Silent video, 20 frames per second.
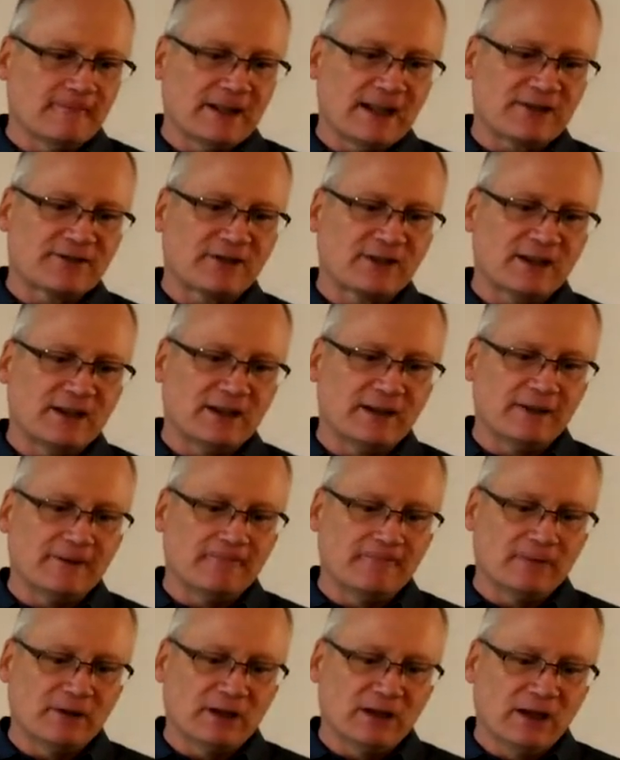That's the
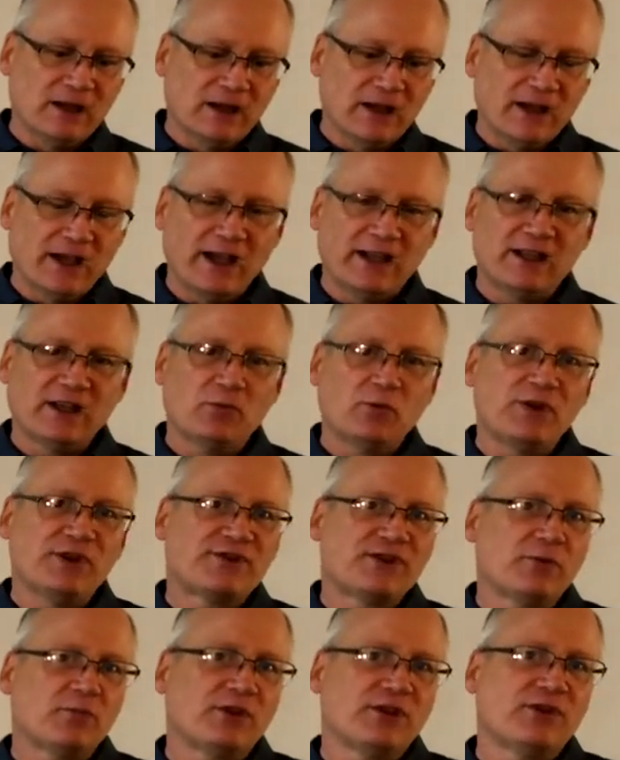key. And then we
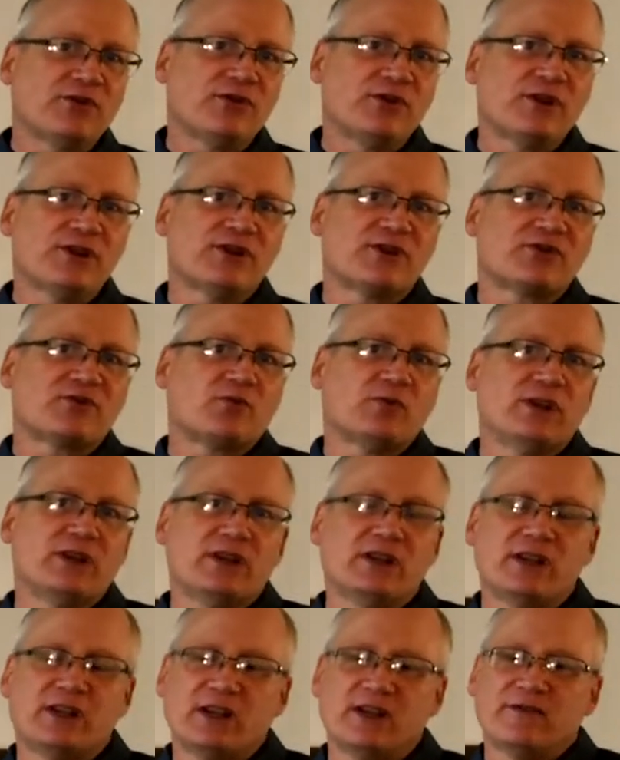simply do this
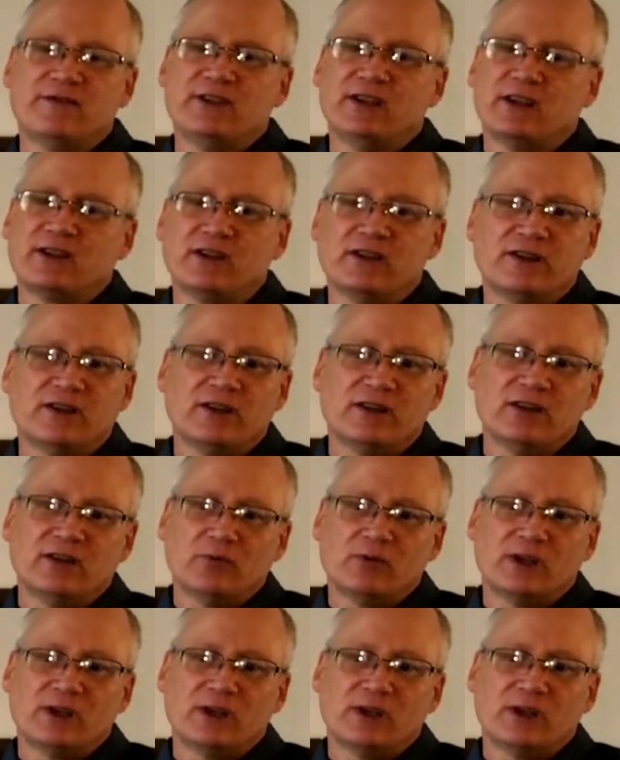we give dignity.